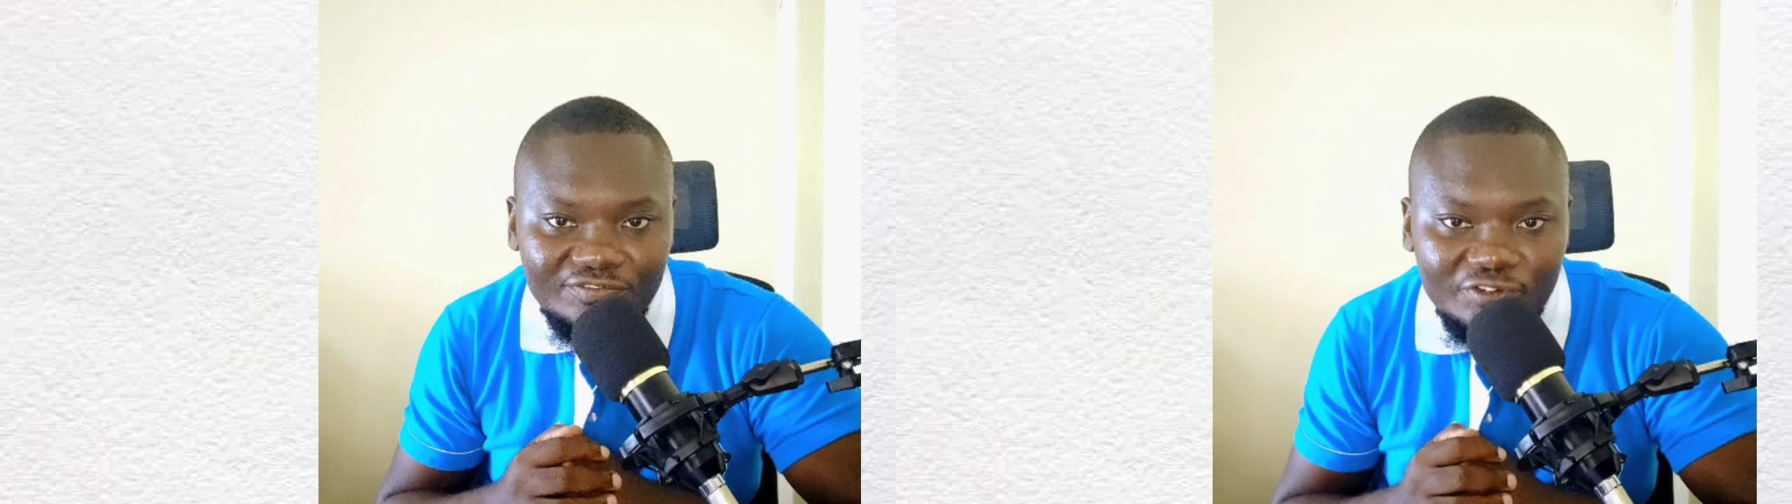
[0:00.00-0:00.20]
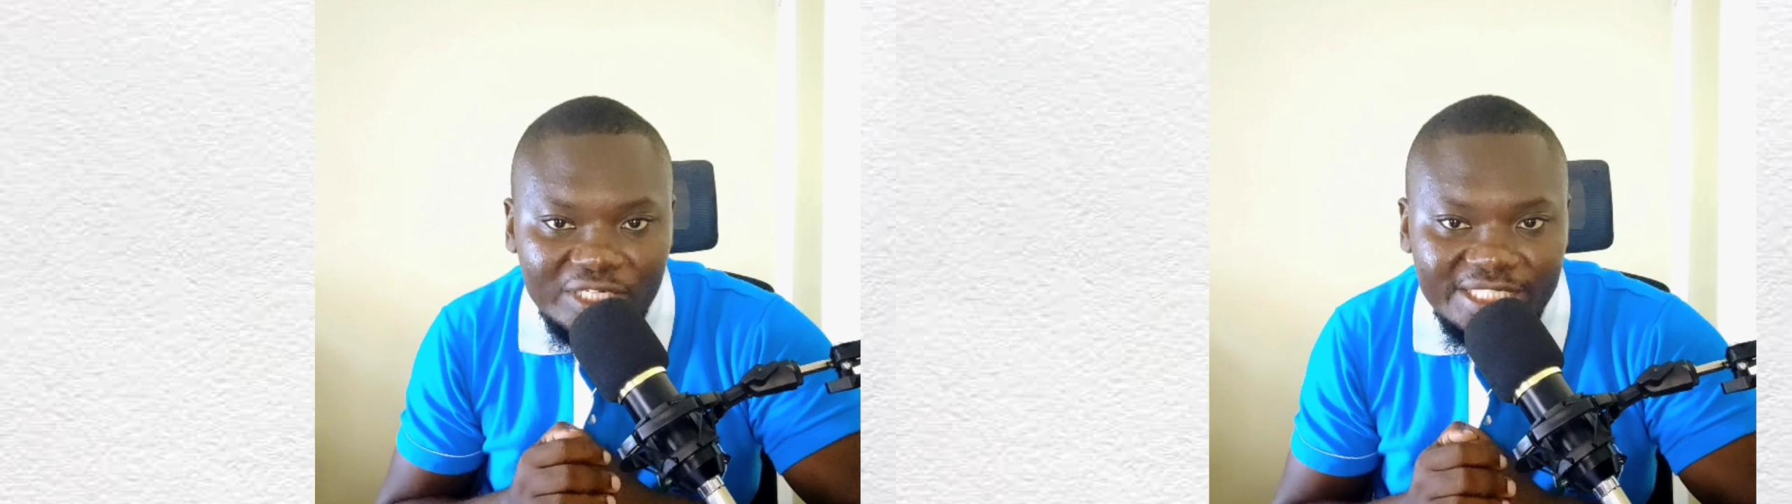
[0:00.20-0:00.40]

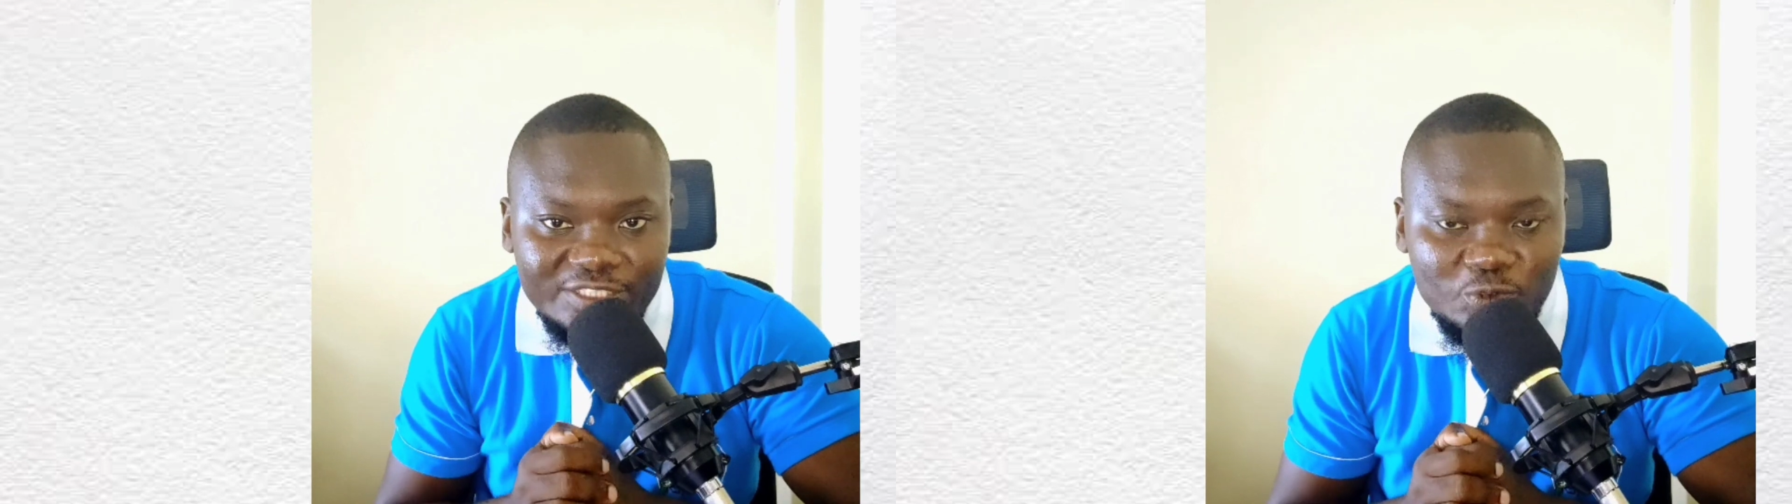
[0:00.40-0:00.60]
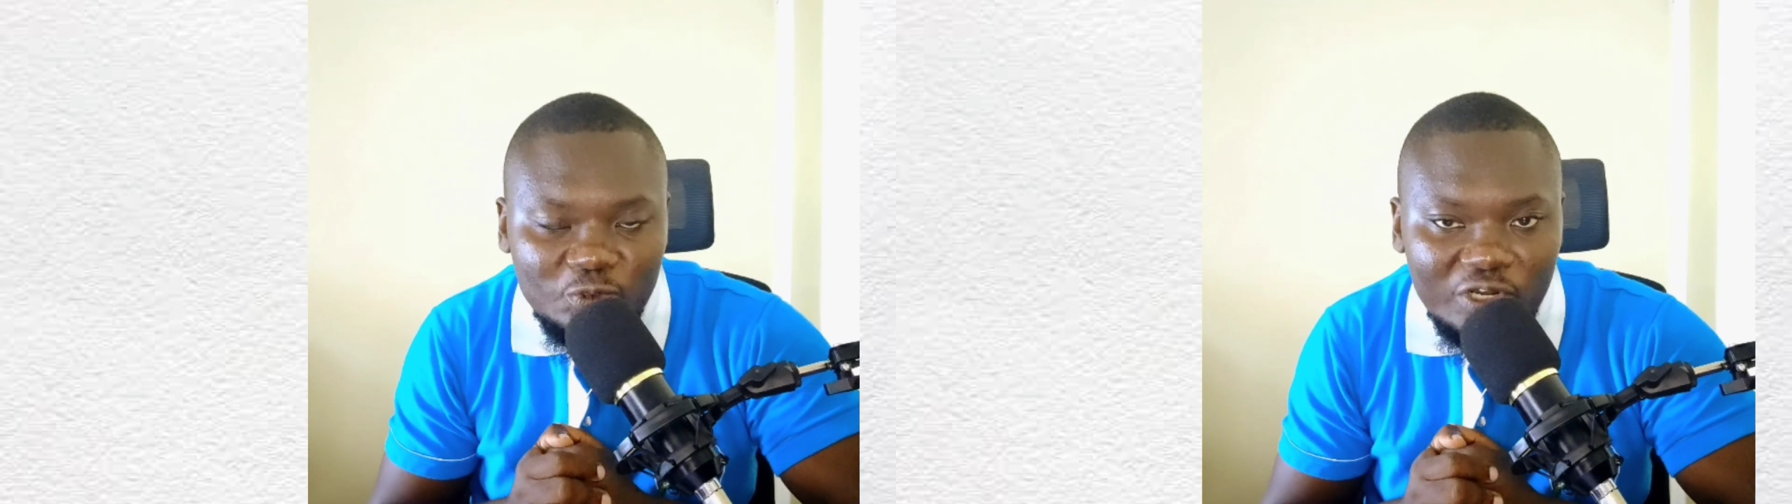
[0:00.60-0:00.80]
If you want
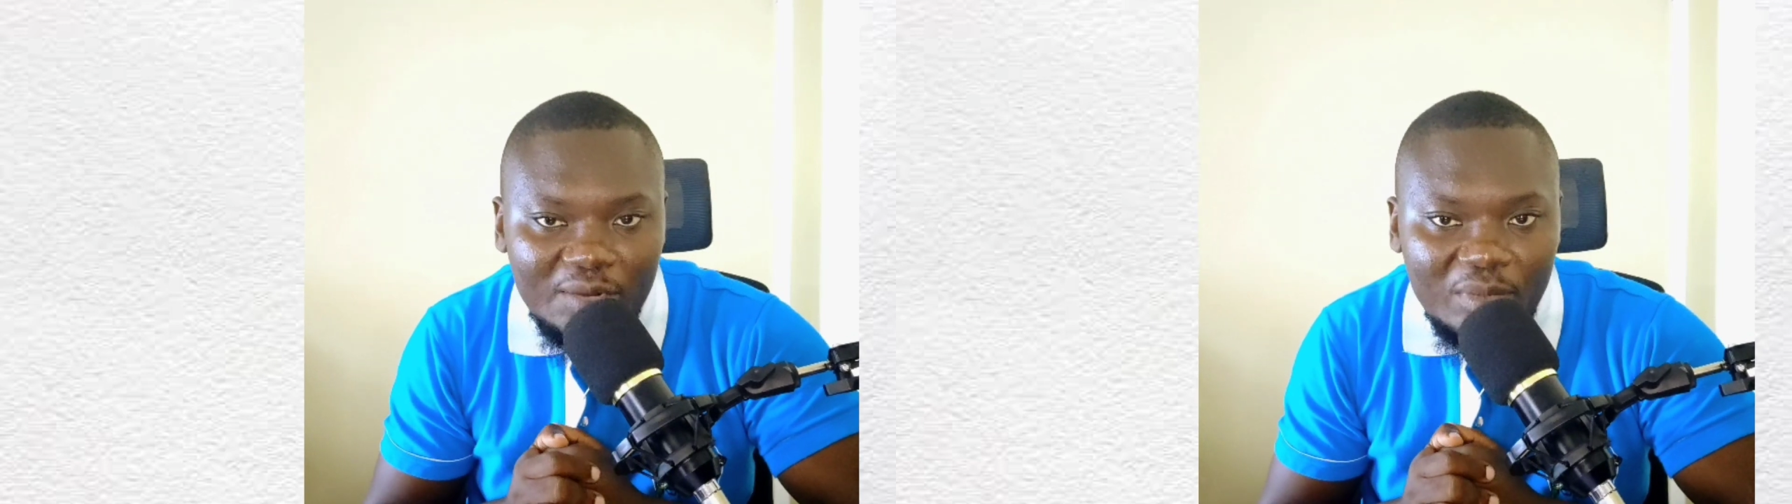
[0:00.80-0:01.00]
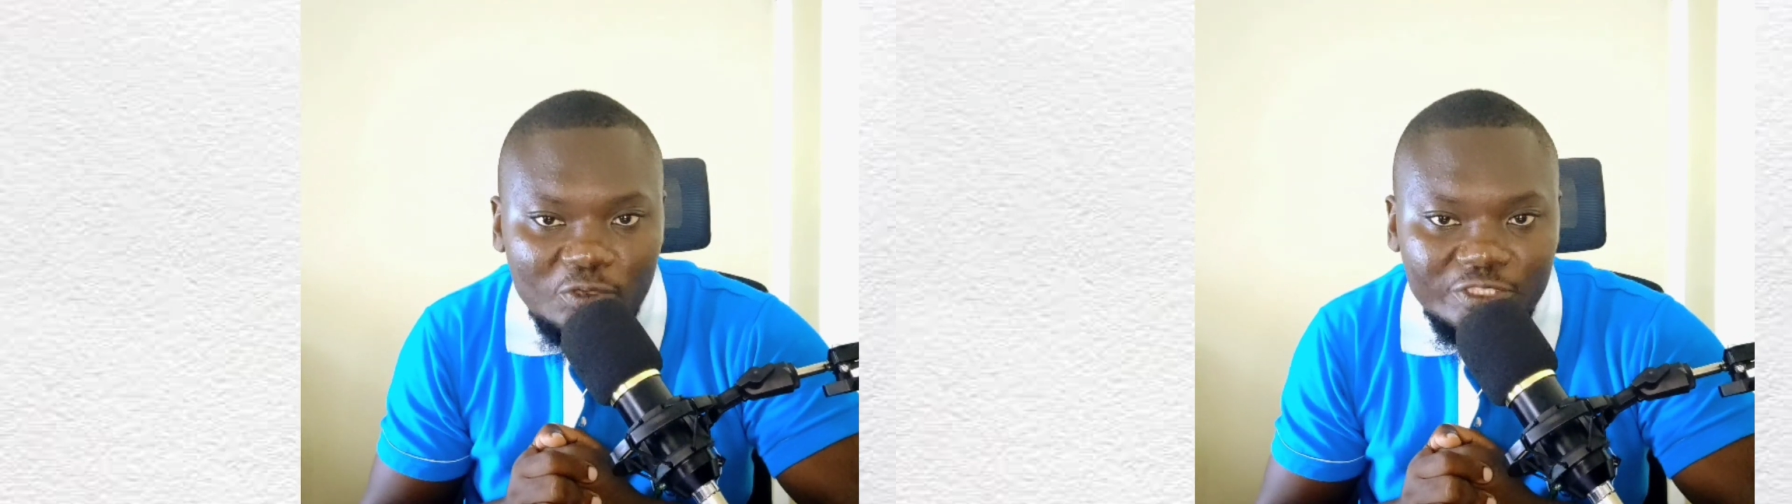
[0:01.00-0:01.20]
us to talk
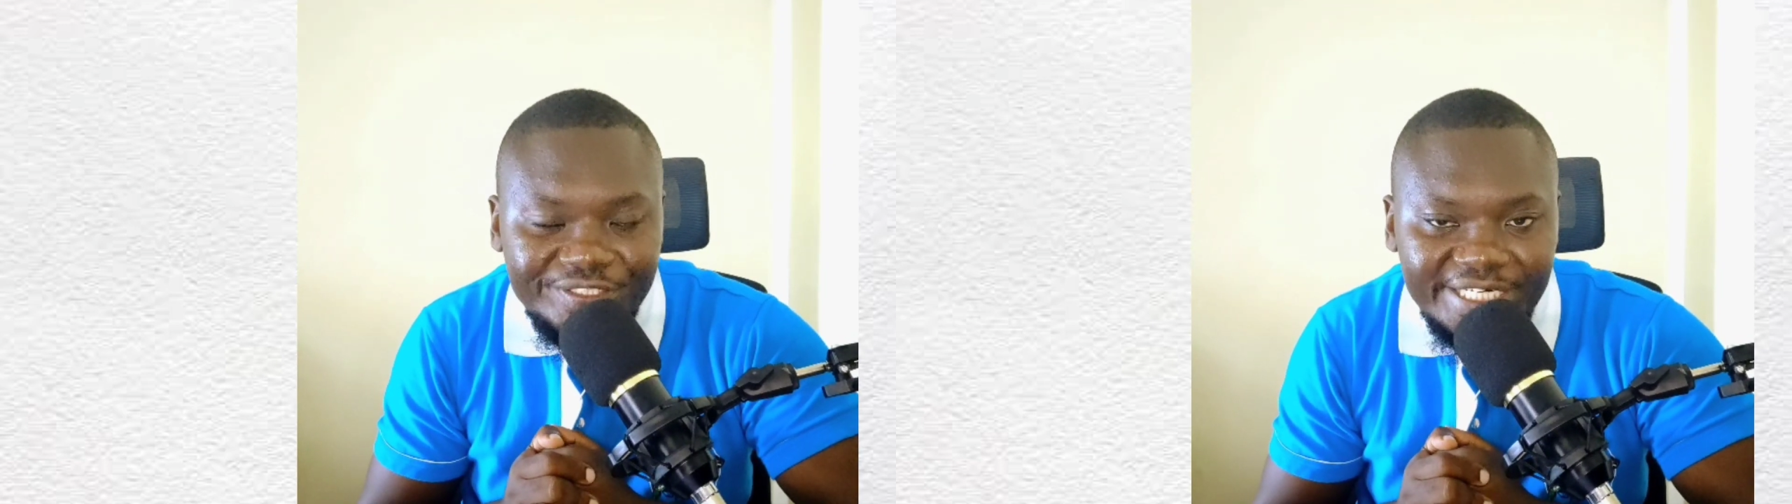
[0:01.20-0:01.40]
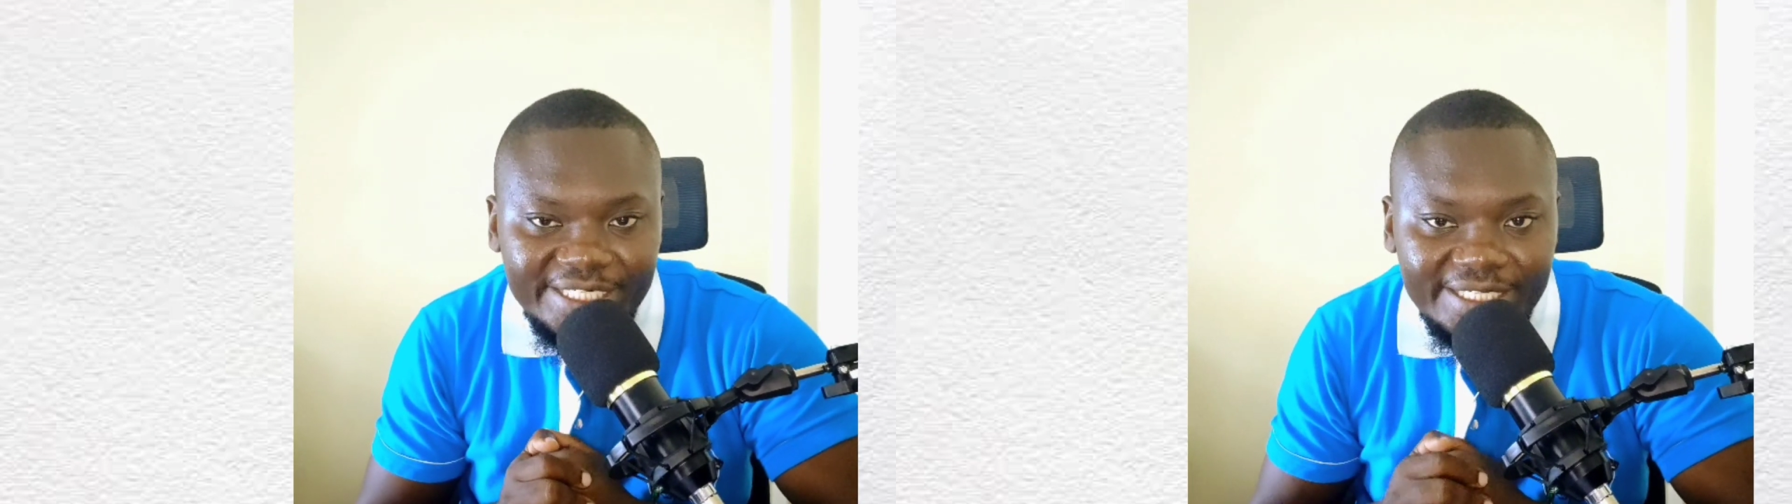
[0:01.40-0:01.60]
about
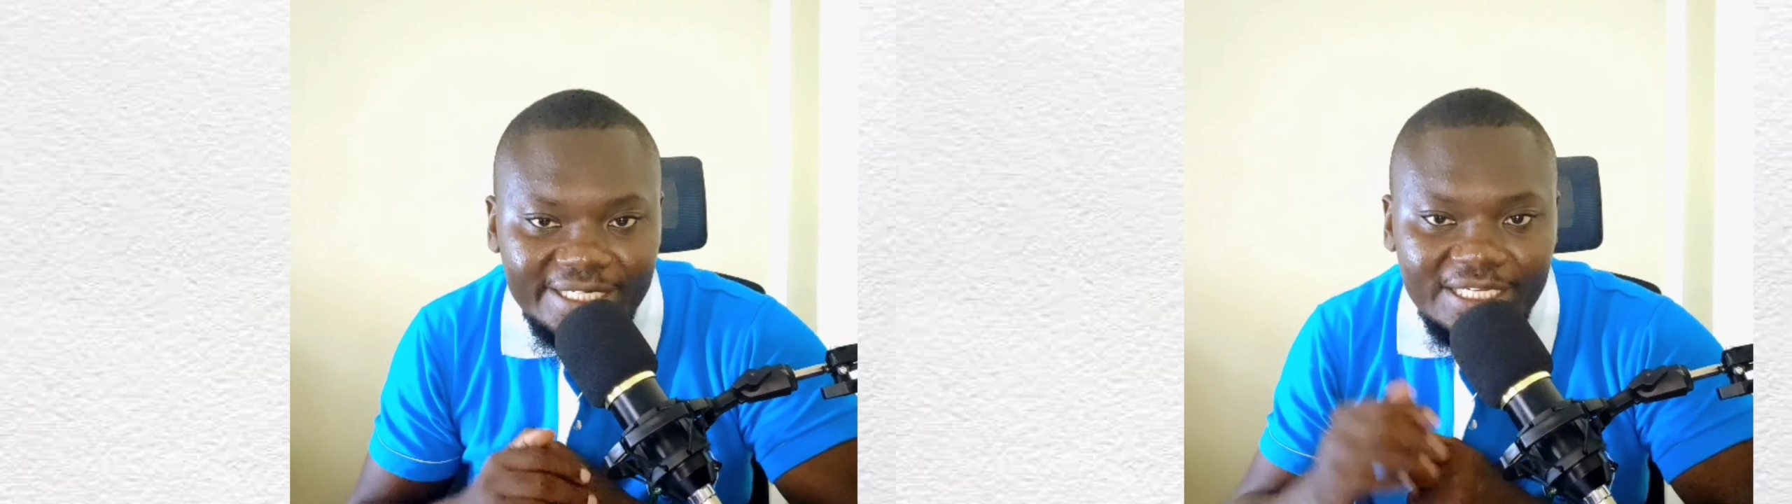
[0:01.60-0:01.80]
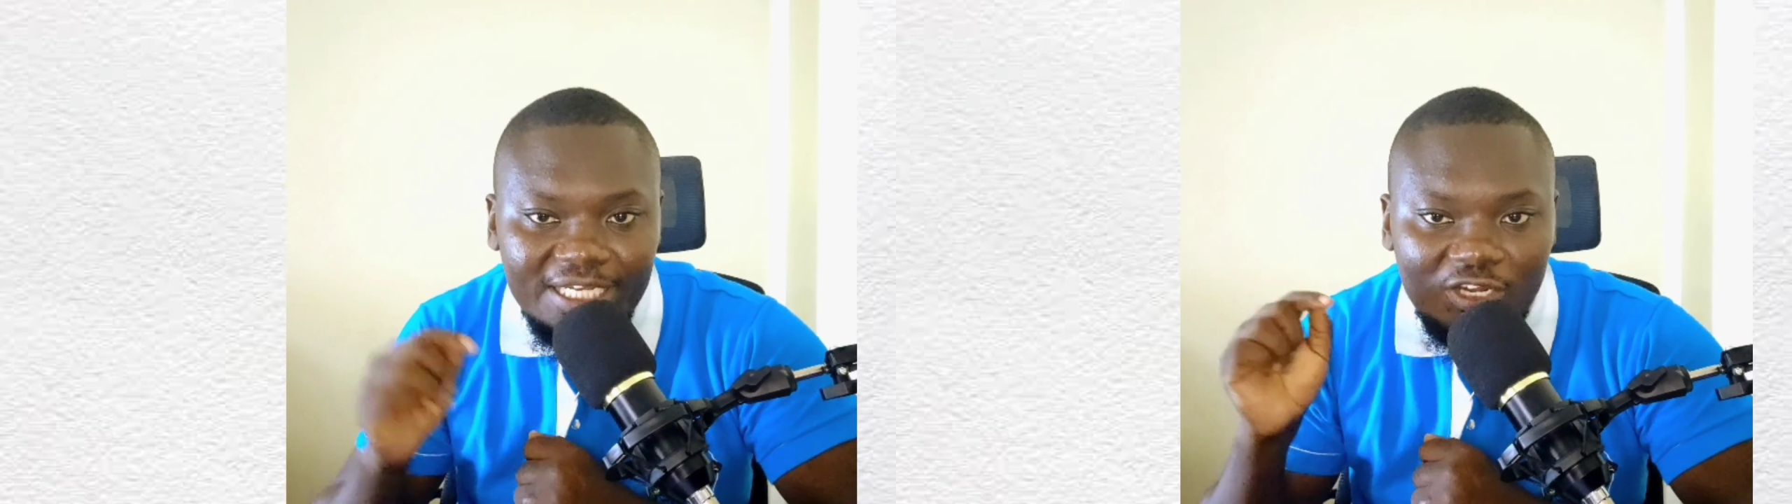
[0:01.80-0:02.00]
trading,